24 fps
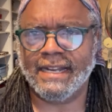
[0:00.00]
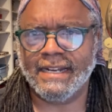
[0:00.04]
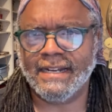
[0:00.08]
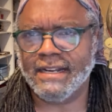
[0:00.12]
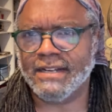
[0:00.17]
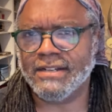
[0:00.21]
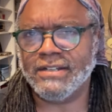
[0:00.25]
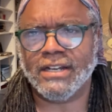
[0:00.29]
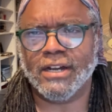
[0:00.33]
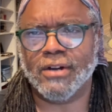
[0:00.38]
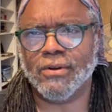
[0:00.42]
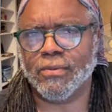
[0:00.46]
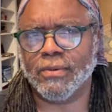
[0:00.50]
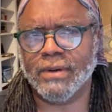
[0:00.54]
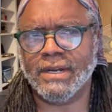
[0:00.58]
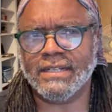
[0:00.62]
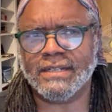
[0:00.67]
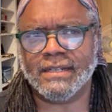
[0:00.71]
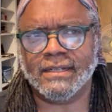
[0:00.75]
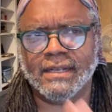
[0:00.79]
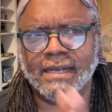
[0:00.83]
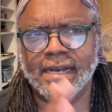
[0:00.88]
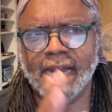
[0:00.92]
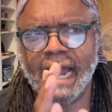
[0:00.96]
didn't until
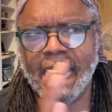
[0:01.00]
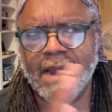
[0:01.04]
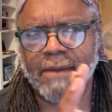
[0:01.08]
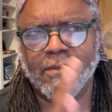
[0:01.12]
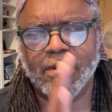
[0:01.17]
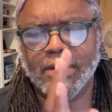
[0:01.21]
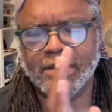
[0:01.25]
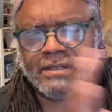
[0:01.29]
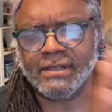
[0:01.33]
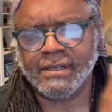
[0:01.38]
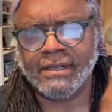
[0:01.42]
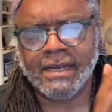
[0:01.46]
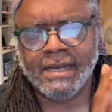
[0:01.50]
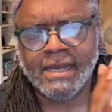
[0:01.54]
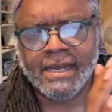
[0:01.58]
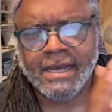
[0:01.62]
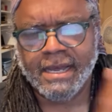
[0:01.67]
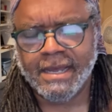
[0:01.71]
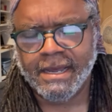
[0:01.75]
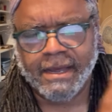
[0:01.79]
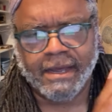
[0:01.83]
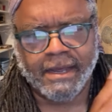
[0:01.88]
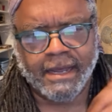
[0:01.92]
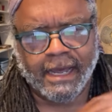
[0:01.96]
recently. I wasn't
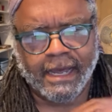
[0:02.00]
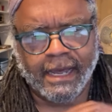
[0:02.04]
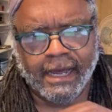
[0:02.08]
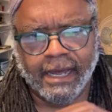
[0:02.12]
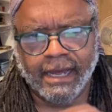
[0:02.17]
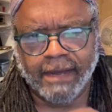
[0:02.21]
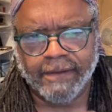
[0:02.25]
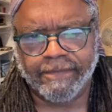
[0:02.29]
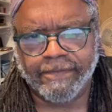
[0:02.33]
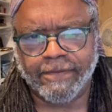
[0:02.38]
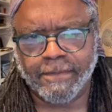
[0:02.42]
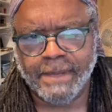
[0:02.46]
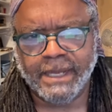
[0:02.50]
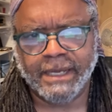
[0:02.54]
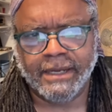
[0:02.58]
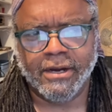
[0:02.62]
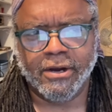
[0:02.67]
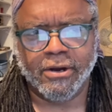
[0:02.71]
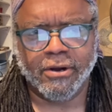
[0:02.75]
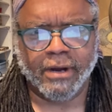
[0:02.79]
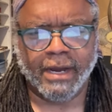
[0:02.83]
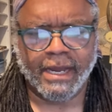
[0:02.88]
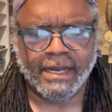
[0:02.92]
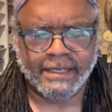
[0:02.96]
uh,
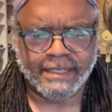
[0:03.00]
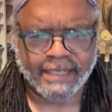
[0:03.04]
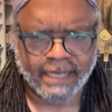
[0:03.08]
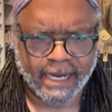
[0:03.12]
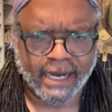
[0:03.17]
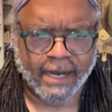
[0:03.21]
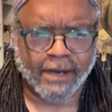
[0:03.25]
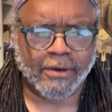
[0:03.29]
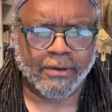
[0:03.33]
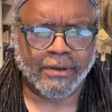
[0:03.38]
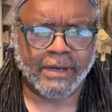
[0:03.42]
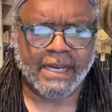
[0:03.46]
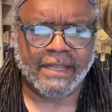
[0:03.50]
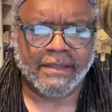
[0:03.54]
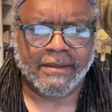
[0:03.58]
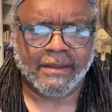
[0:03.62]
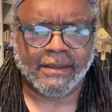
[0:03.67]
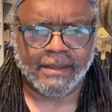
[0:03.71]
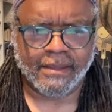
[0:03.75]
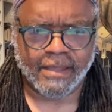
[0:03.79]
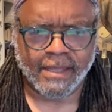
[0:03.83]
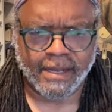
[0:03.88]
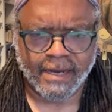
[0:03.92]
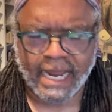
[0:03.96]
familiar until it
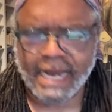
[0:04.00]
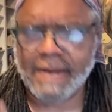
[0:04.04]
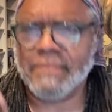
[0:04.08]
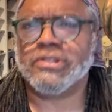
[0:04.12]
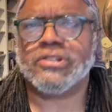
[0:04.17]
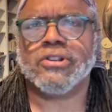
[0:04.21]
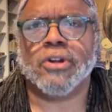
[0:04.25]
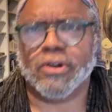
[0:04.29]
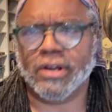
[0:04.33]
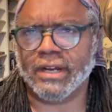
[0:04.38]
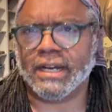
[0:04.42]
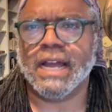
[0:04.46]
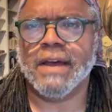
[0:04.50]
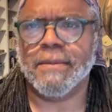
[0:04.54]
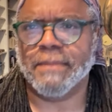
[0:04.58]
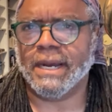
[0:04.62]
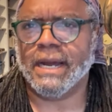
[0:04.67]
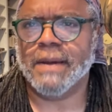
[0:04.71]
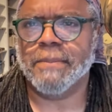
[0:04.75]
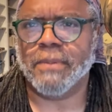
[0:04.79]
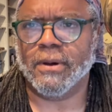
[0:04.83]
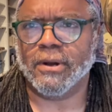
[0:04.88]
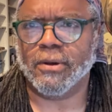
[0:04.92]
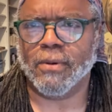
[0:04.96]
the name started
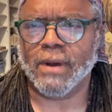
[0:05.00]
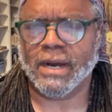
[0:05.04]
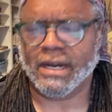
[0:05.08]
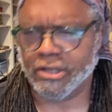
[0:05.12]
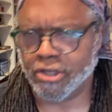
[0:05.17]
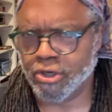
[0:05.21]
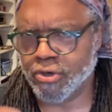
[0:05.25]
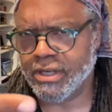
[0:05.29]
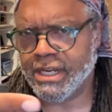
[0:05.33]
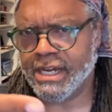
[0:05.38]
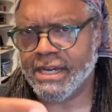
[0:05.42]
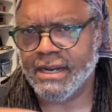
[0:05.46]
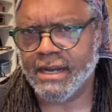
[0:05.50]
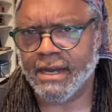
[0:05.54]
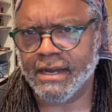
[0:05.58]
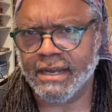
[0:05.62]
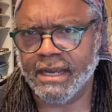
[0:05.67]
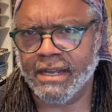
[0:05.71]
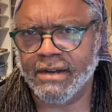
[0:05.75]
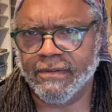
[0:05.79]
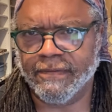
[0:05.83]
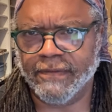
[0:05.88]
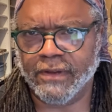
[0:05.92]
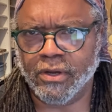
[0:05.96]
coming up on a regular. You did
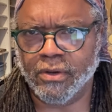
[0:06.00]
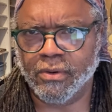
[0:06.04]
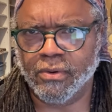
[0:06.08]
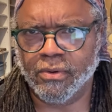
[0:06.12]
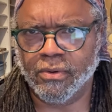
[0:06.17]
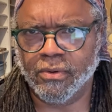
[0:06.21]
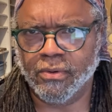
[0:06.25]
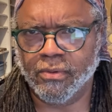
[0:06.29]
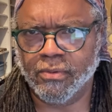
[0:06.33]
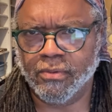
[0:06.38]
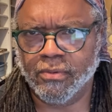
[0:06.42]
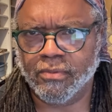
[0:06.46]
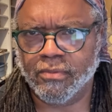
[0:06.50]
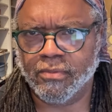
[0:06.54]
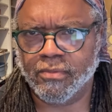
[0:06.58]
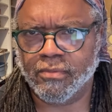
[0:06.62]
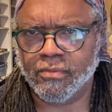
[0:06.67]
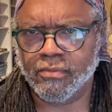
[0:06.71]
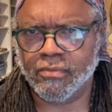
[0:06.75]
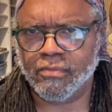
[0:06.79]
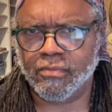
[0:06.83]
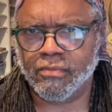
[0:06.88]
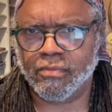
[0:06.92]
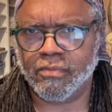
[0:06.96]
an interview
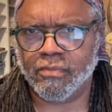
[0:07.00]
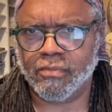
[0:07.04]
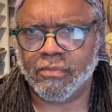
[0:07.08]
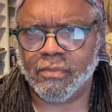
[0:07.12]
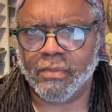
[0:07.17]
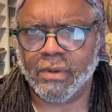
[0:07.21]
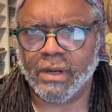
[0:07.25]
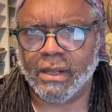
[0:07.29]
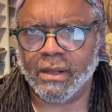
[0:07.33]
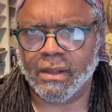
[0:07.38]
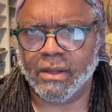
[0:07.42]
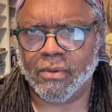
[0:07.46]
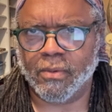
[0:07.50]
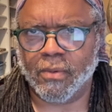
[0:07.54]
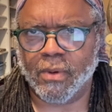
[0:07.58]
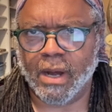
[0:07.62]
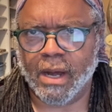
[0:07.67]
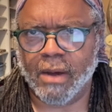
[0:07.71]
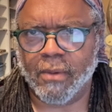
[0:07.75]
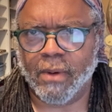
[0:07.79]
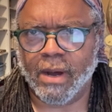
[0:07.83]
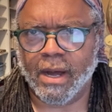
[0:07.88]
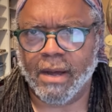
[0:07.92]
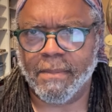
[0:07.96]
a
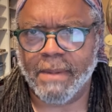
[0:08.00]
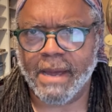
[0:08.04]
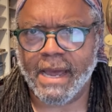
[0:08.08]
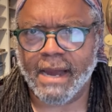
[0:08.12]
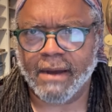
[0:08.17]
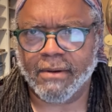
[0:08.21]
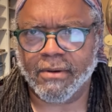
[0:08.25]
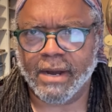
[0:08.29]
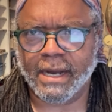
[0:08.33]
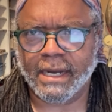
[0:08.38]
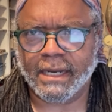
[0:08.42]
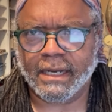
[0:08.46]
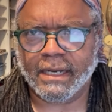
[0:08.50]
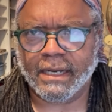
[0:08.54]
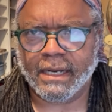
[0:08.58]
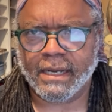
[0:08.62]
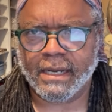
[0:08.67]
little a while back, right?